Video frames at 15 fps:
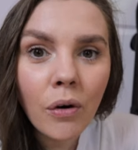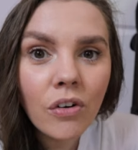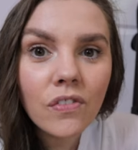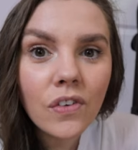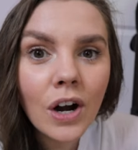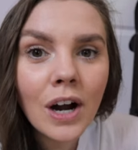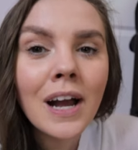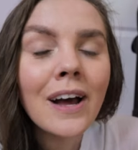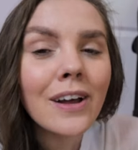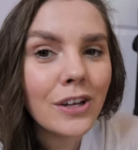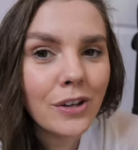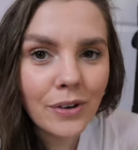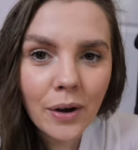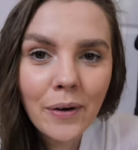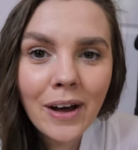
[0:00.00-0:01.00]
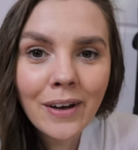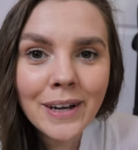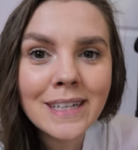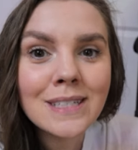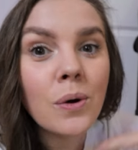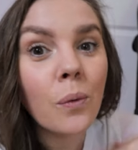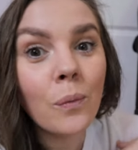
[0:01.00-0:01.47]
over. You know how it
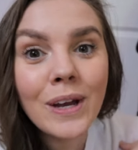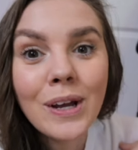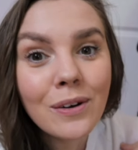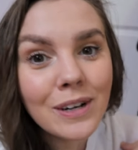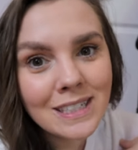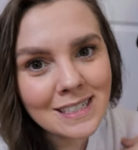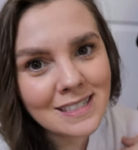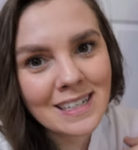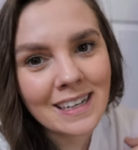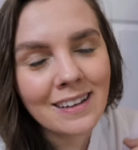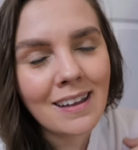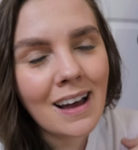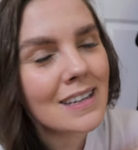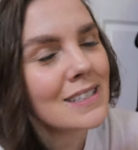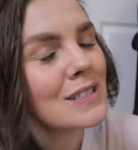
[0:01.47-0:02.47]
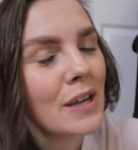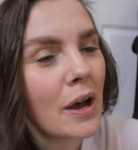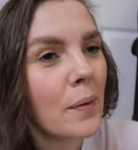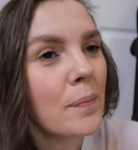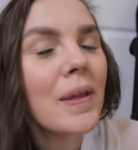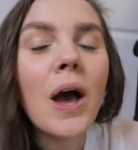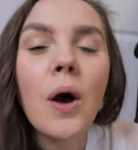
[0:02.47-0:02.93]
is. We go to Disney a lot.
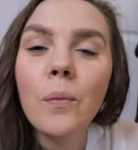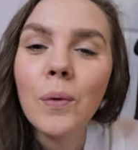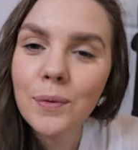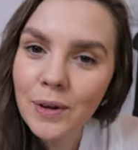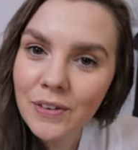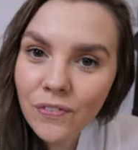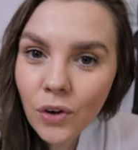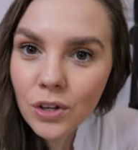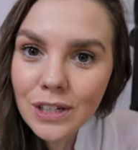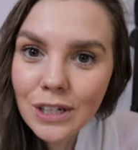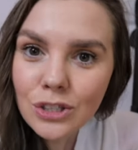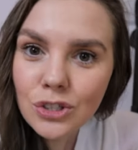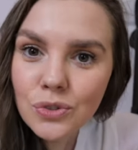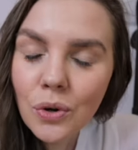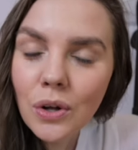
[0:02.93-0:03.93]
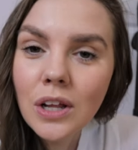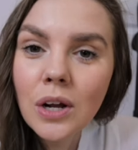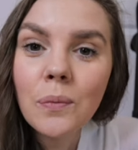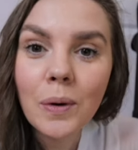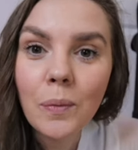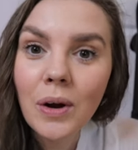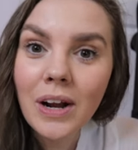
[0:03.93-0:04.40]
So when we fold our stroller,
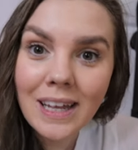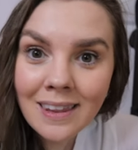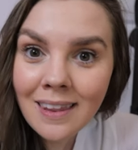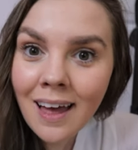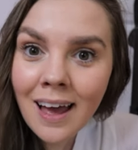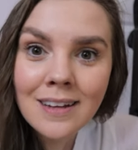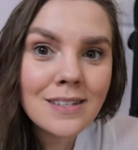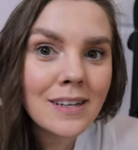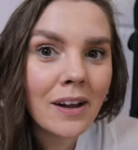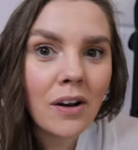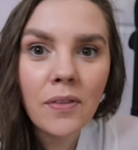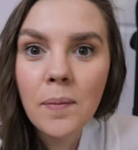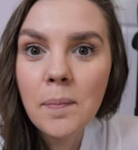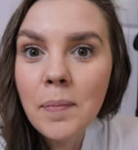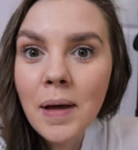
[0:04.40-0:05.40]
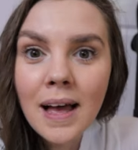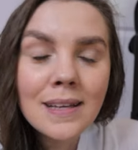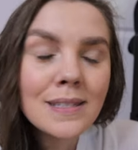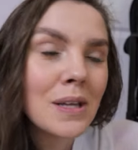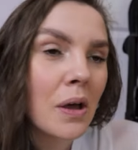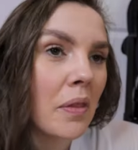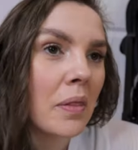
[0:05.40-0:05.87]
when we're in line to get on the
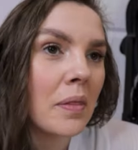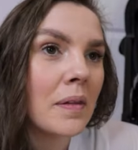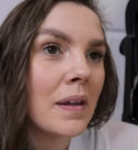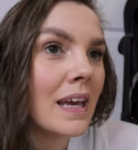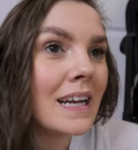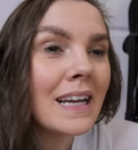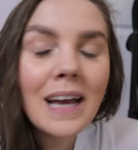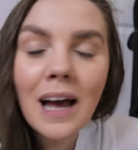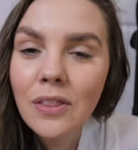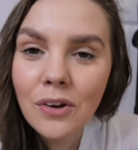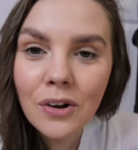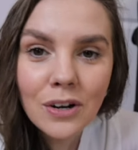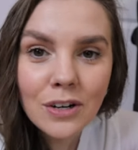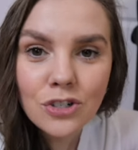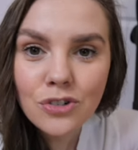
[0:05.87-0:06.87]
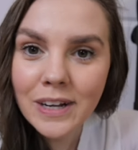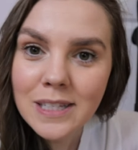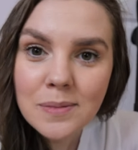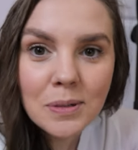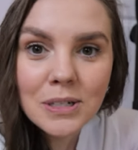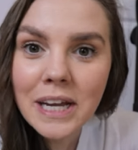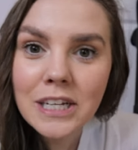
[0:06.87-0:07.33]
bus, on any other
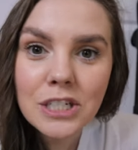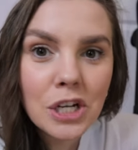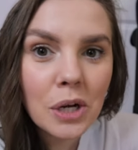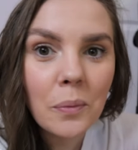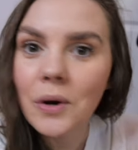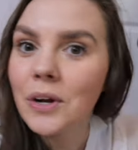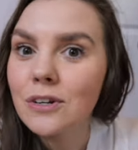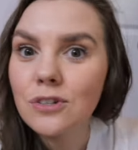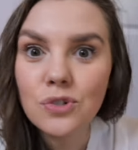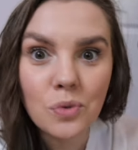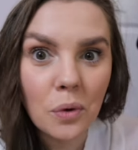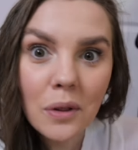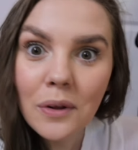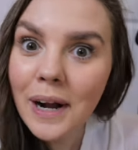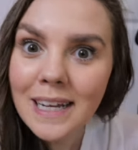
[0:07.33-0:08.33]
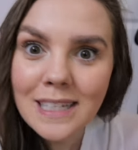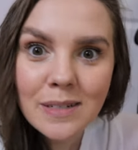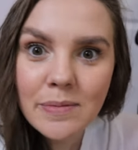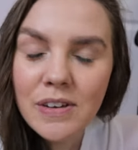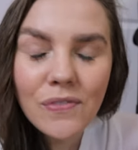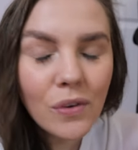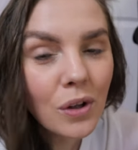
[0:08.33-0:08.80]
transportation where your stroller has
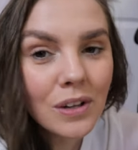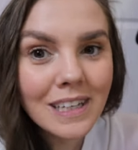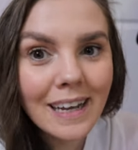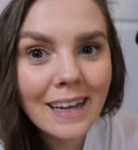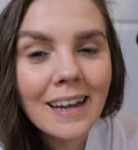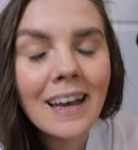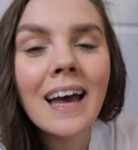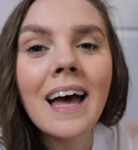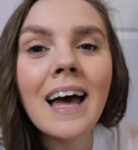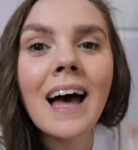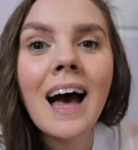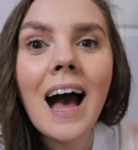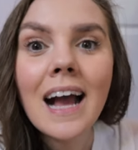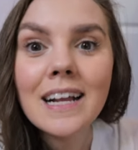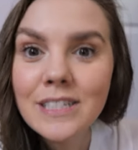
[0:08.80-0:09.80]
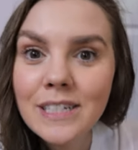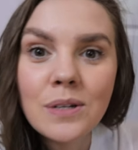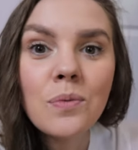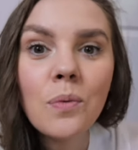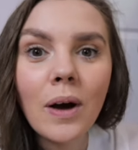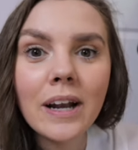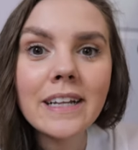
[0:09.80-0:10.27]
to be folded, I
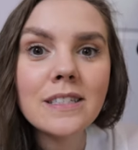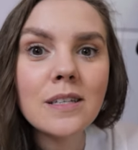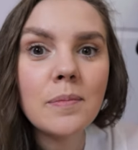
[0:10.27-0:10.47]
didn't want it